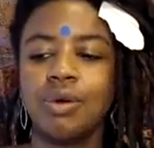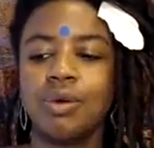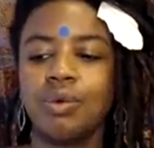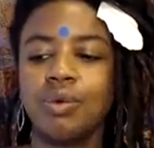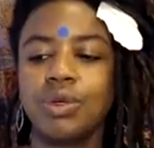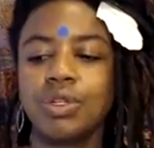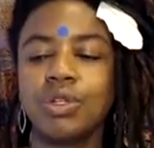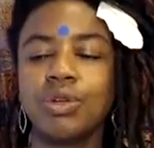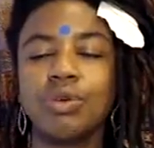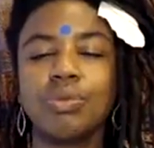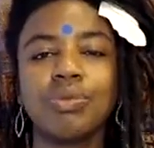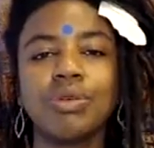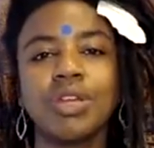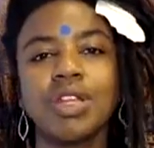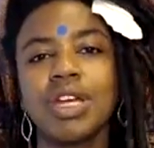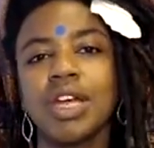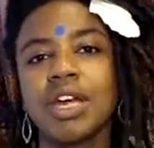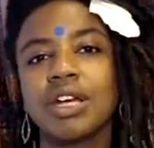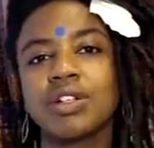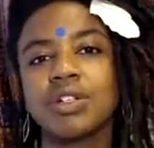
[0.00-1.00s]
We do a
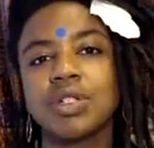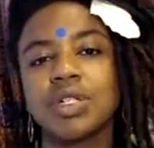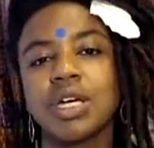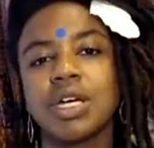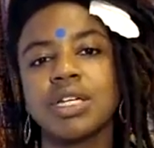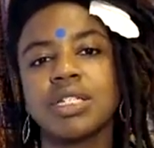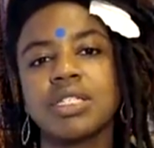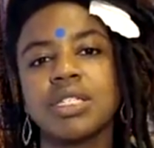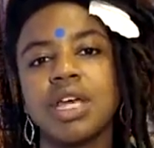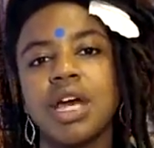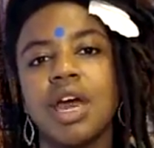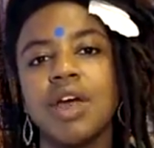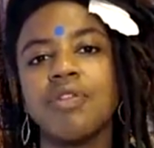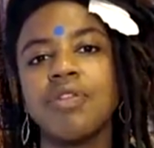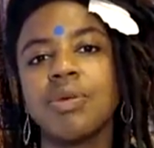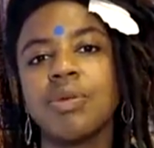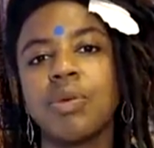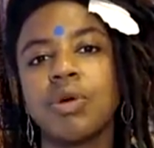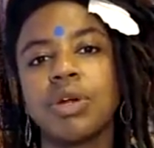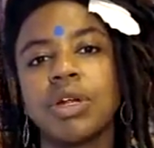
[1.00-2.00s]
breathing exercise
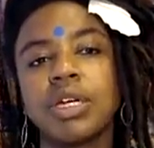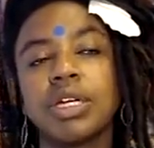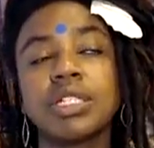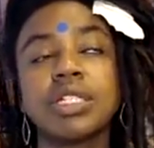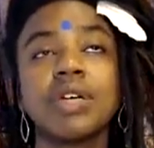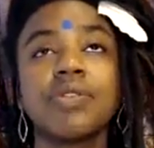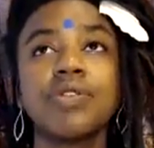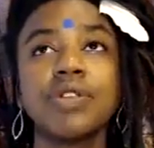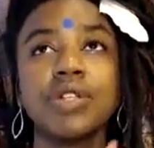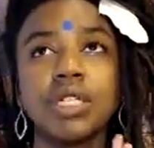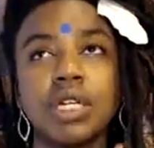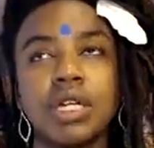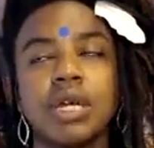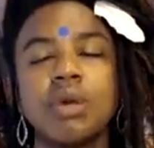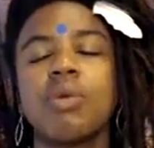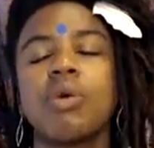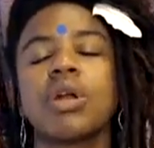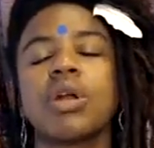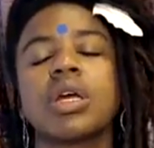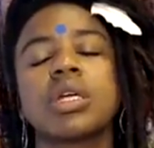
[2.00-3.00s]
every morning except for Sunday
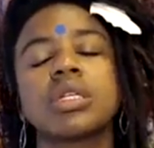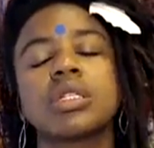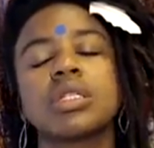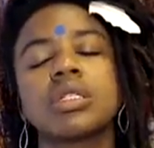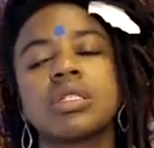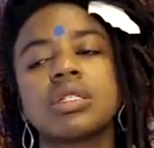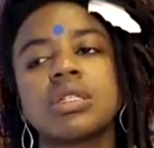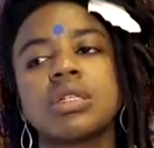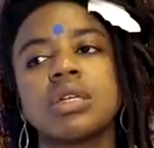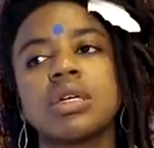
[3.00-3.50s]
mornings.